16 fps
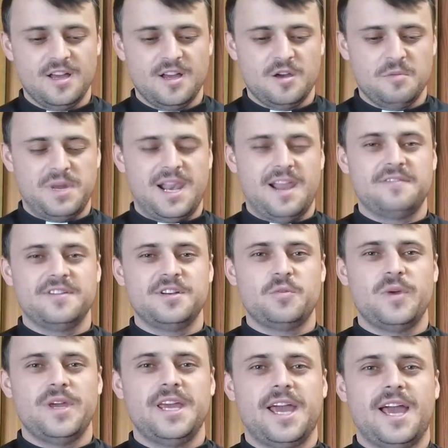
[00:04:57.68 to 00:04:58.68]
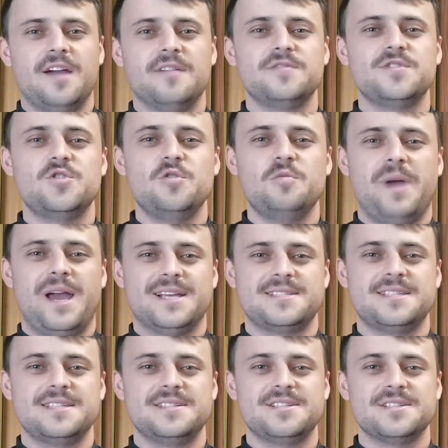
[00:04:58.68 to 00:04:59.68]
Beloved, we have two
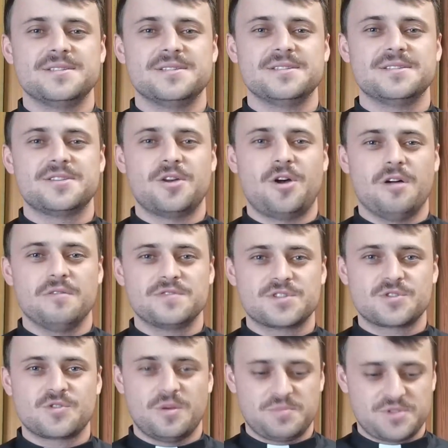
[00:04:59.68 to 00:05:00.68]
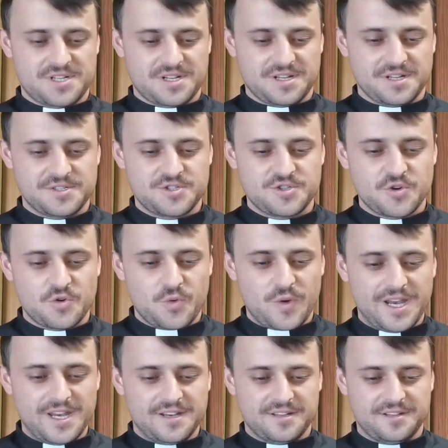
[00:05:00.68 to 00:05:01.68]
passages of scripture to
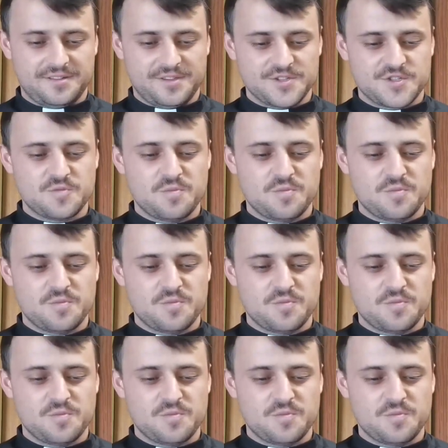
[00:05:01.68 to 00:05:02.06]
read this